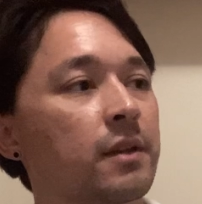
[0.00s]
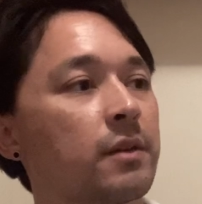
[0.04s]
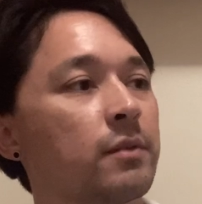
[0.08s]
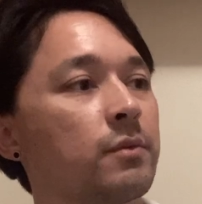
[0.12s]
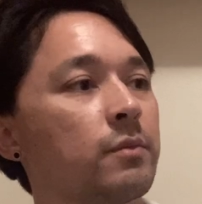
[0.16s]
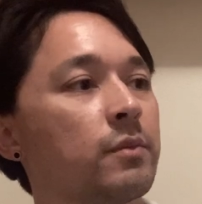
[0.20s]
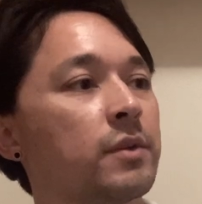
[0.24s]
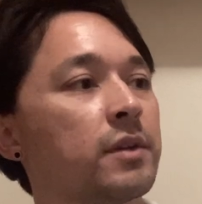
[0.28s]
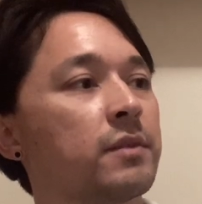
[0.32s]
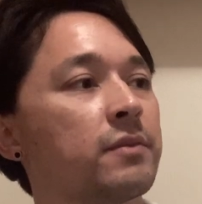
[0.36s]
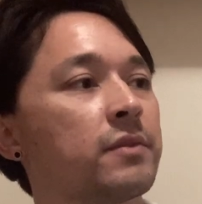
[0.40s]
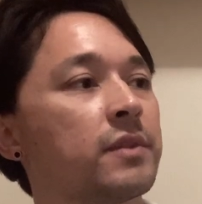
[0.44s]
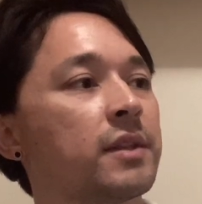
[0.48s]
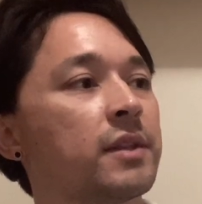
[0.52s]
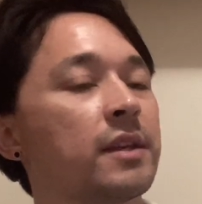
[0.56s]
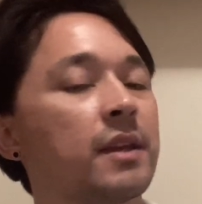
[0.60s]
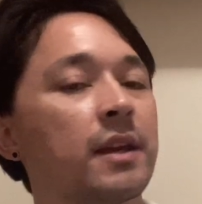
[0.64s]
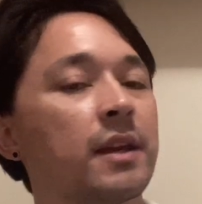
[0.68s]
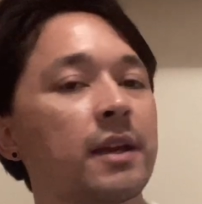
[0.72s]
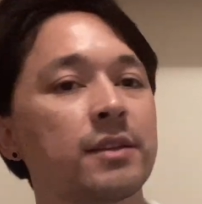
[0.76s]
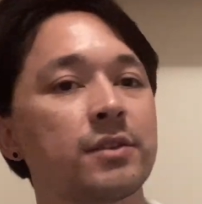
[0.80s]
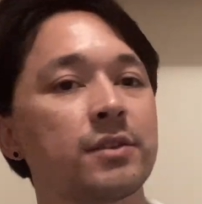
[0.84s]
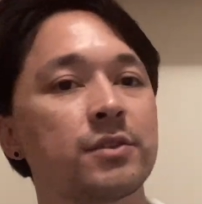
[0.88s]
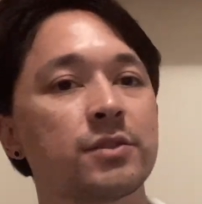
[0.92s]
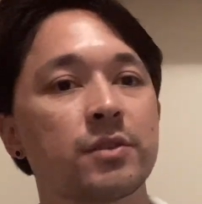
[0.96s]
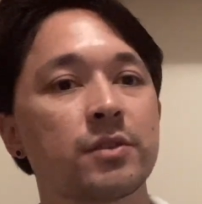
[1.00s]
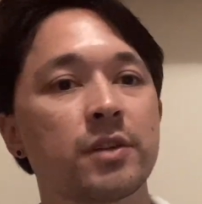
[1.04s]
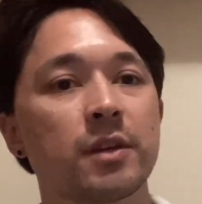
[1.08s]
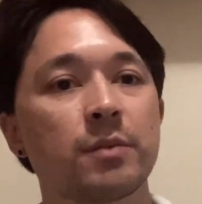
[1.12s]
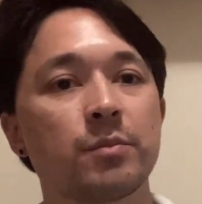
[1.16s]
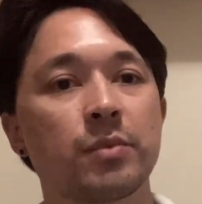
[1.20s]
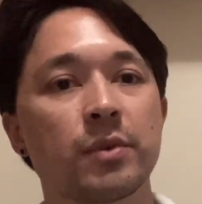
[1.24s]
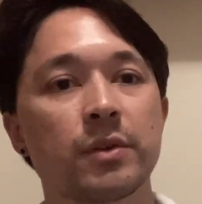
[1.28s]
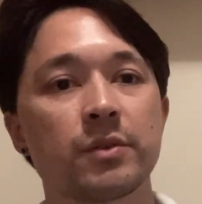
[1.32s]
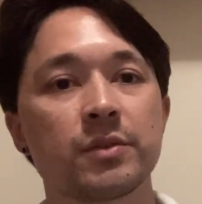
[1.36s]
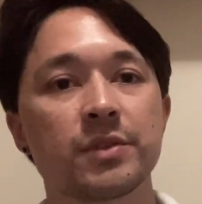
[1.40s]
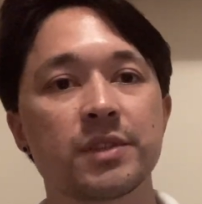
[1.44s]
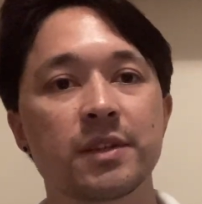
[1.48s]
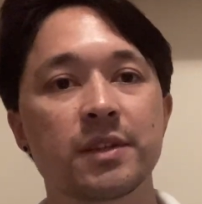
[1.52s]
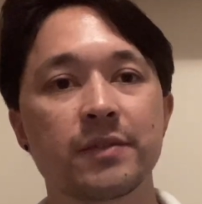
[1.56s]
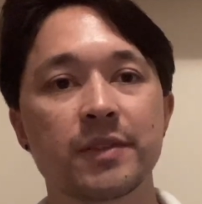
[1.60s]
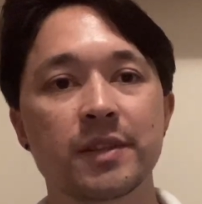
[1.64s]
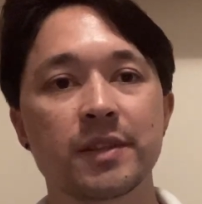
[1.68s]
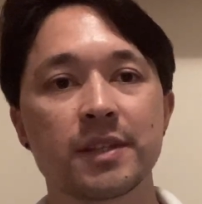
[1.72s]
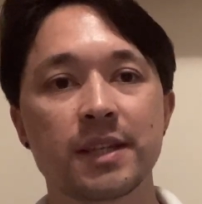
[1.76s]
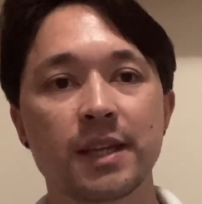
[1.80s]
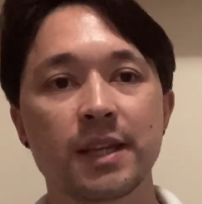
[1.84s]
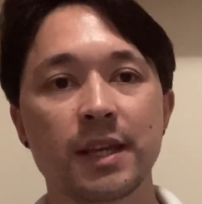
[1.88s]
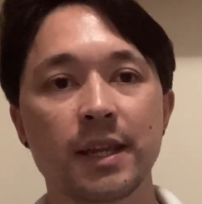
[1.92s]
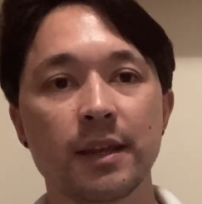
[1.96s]
with the Head Sonic Pro
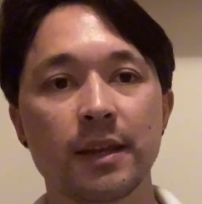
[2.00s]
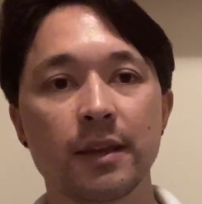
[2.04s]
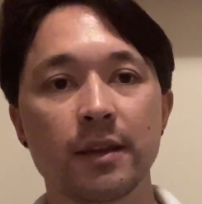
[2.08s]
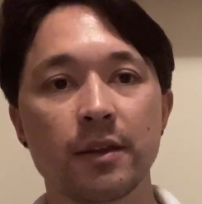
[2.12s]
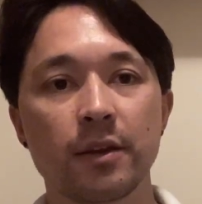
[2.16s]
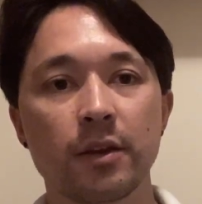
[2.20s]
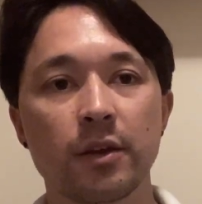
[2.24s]
17